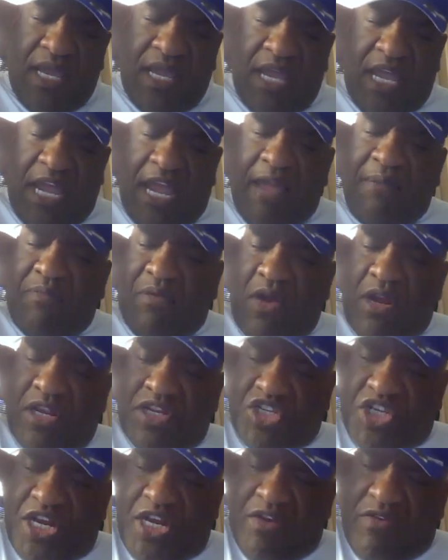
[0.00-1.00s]
I bought a
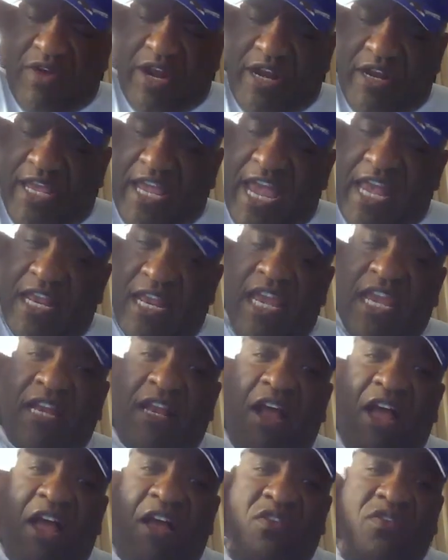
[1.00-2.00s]
generator, got an
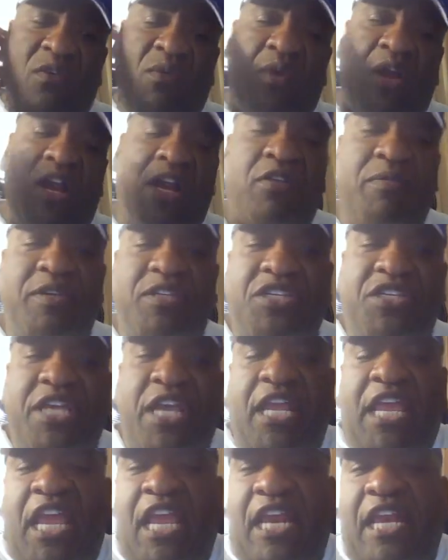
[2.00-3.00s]
in-house, 100%
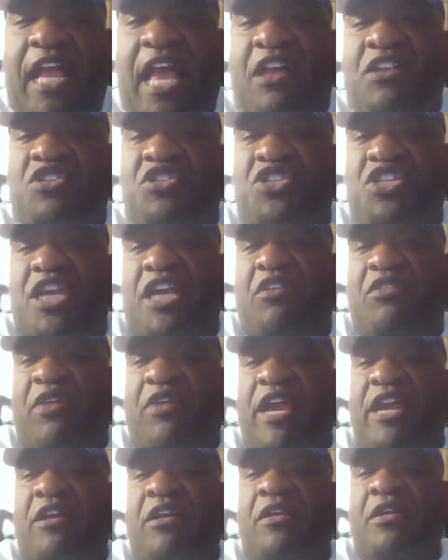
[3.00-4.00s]
in-house
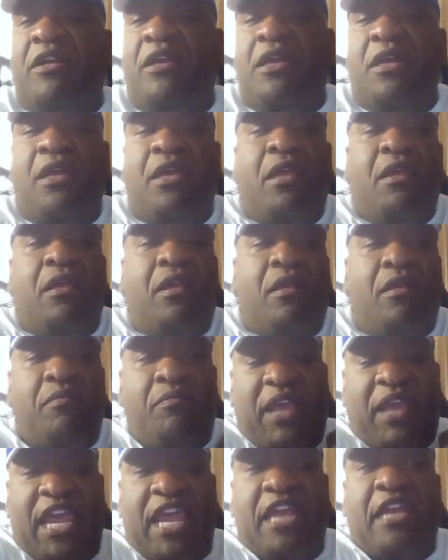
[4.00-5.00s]
generator,
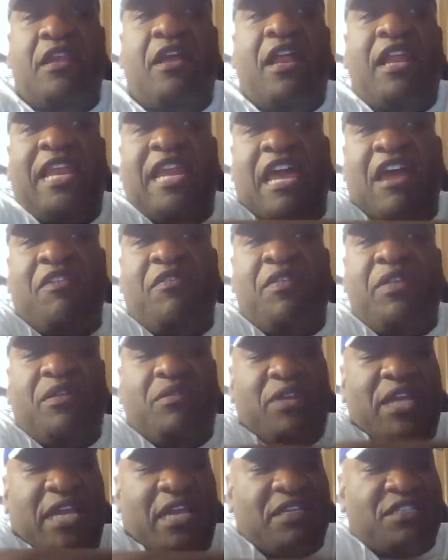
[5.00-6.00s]
paid
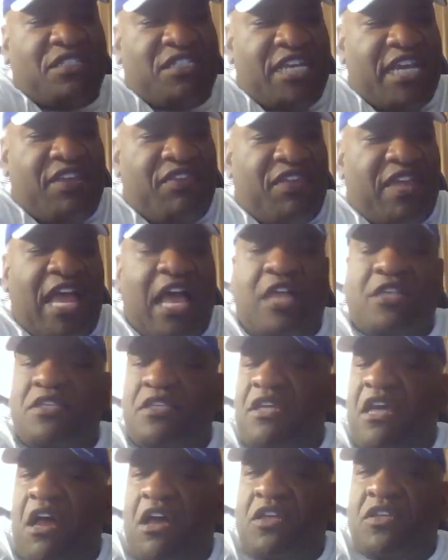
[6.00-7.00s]

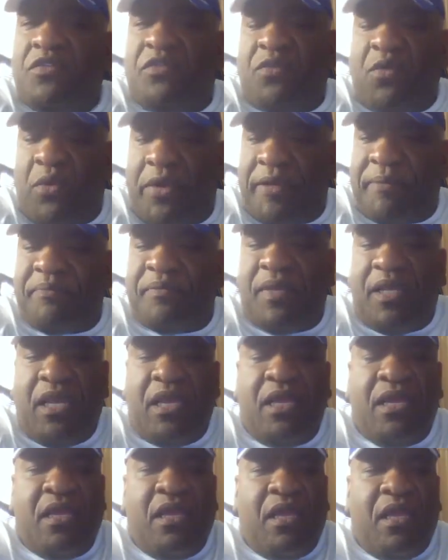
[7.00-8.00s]
$10,000 for it.
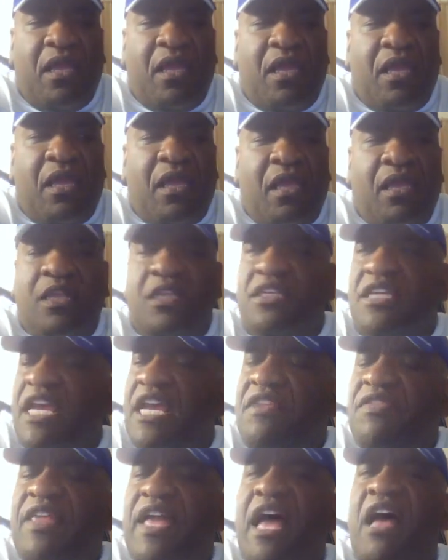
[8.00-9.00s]

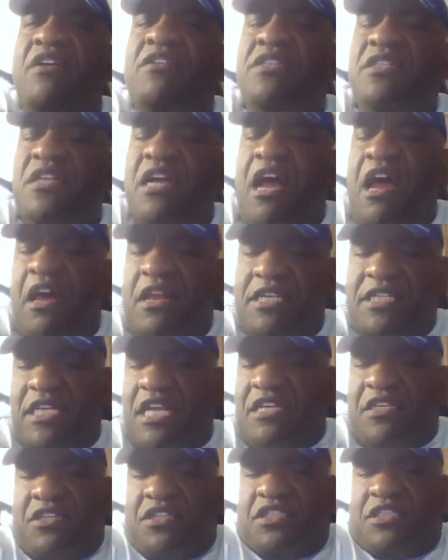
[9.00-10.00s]
$10,000,
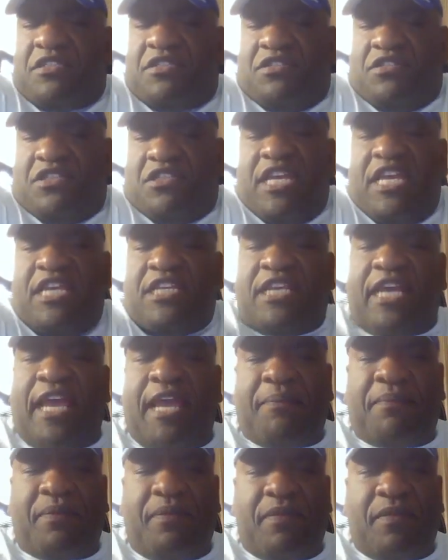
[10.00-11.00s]
nothing to sneeze at.
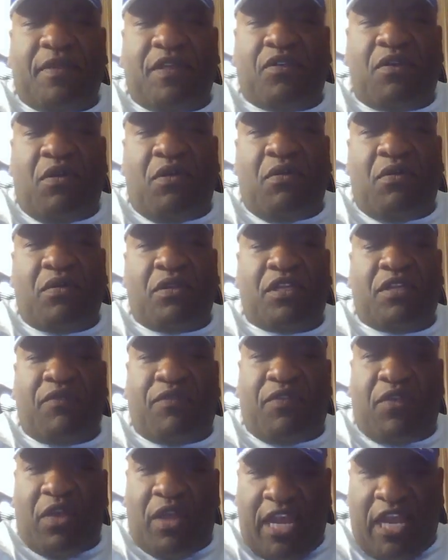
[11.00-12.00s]
So
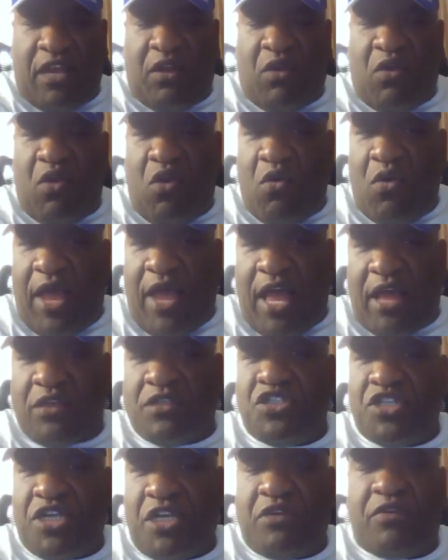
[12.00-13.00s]
for a whole house
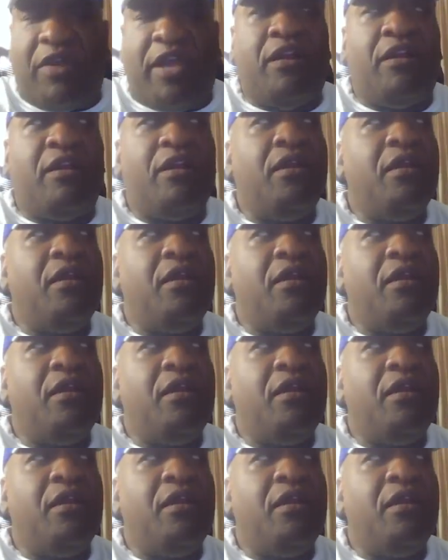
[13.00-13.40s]
generator.